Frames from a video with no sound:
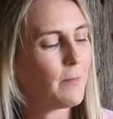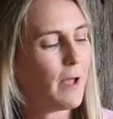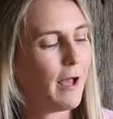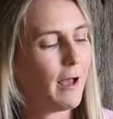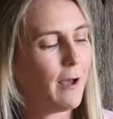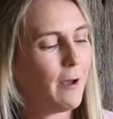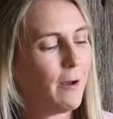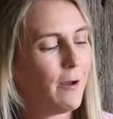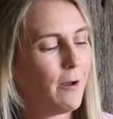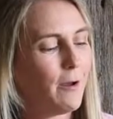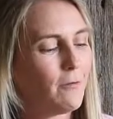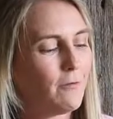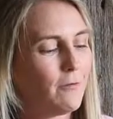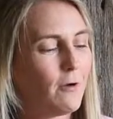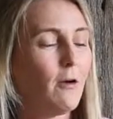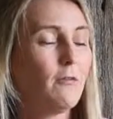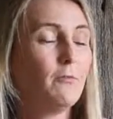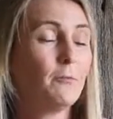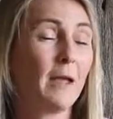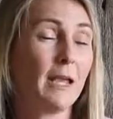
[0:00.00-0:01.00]

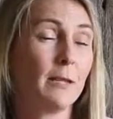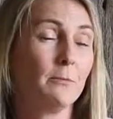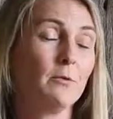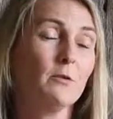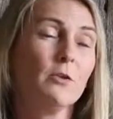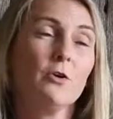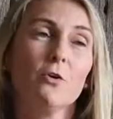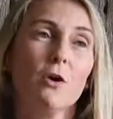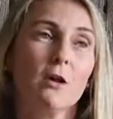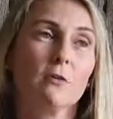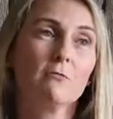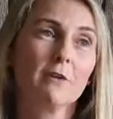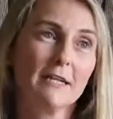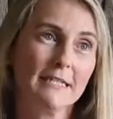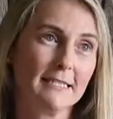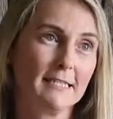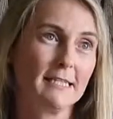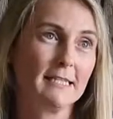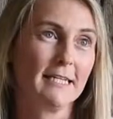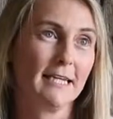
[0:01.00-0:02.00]
of people who had
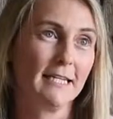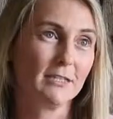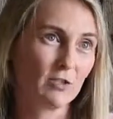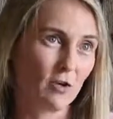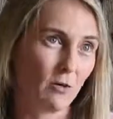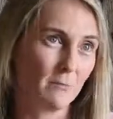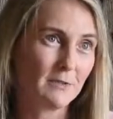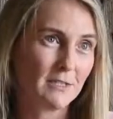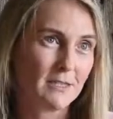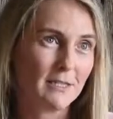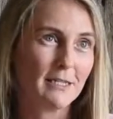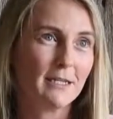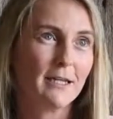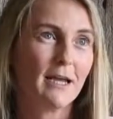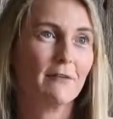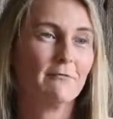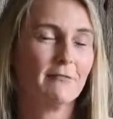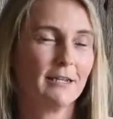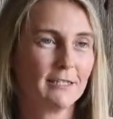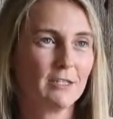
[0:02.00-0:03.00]
recently adopted
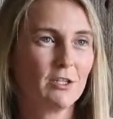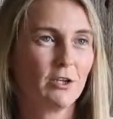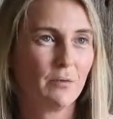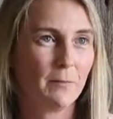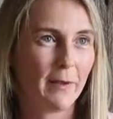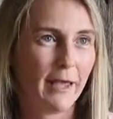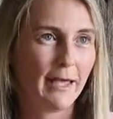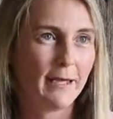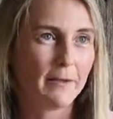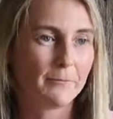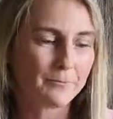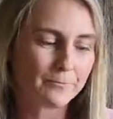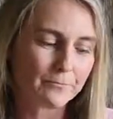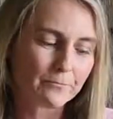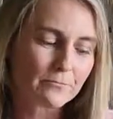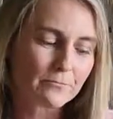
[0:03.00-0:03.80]
a rescue pet,